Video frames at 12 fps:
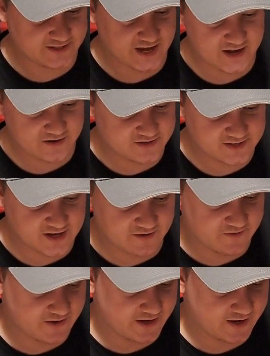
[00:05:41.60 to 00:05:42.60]
standard
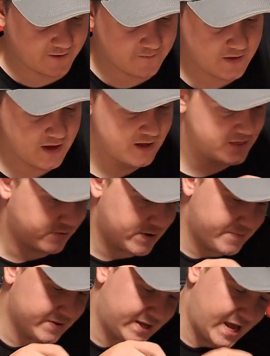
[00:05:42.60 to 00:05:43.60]
stuff in here. The
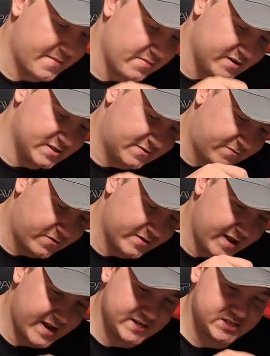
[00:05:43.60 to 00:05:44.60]
ribbon cable is for the
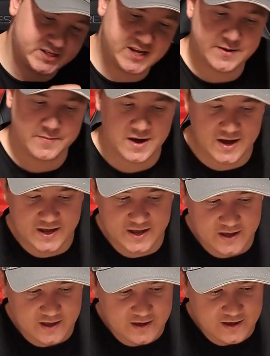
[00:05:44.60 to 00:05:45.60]
HDMI
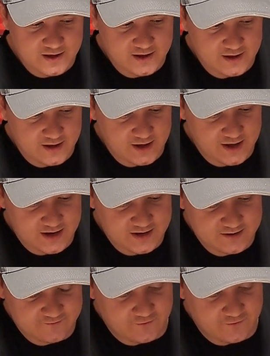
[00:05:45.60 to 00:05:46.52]
and